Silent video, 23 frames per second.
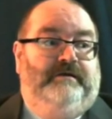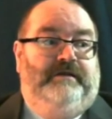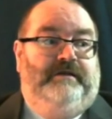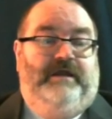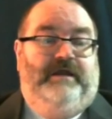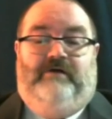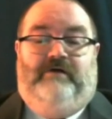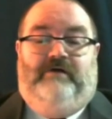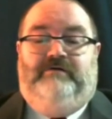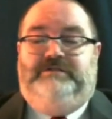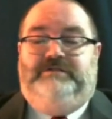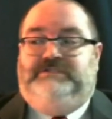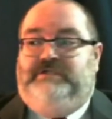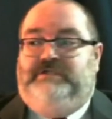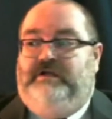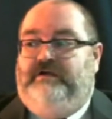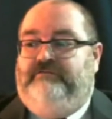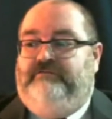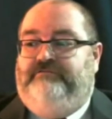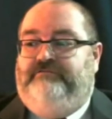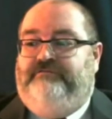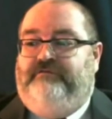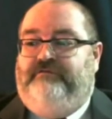instead
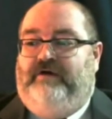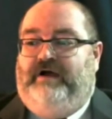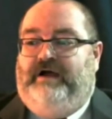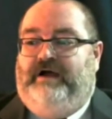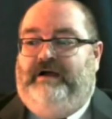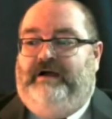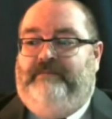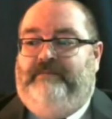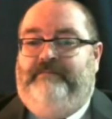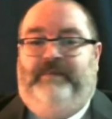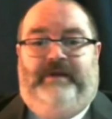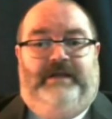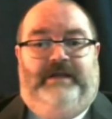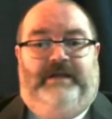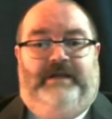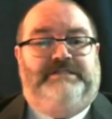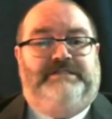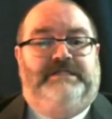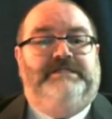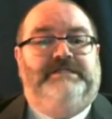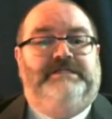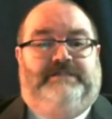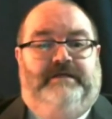of an
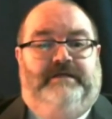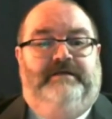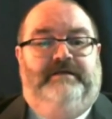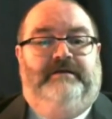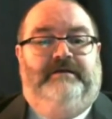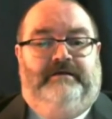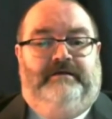assistant.